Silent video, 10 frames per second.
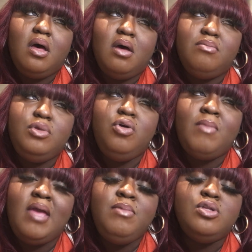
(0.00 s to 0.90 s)
um, you
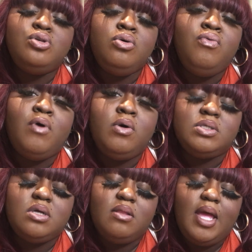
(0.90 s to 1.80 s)
may be too
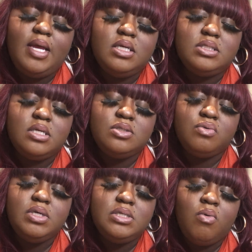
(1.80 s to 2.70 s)
focused on that because there's
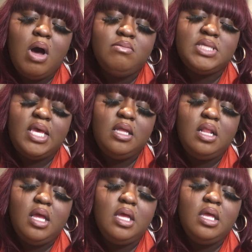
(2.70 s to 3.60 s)
a reason why I'm
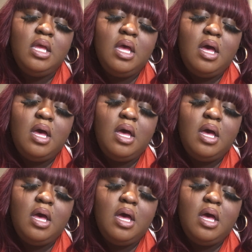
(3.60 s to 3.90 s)
saying that.